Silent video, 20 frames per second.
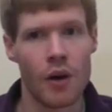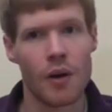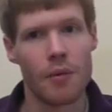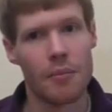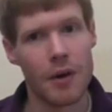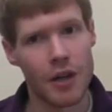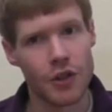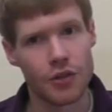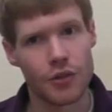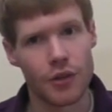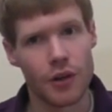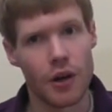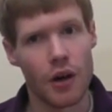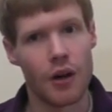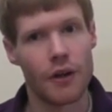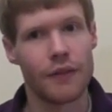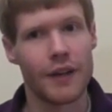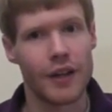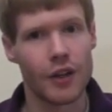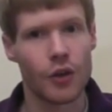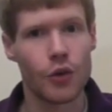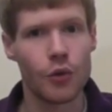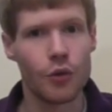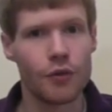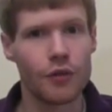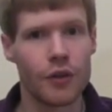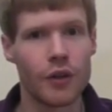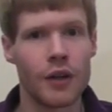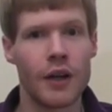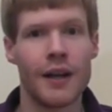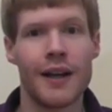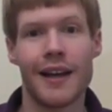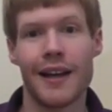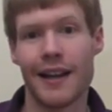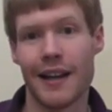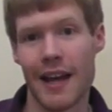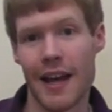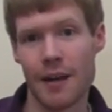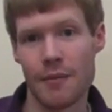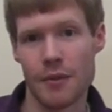Montreal, Vancouver,
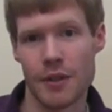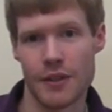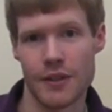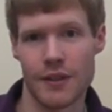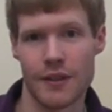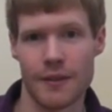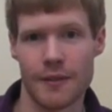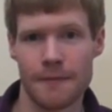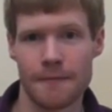and Edmonton.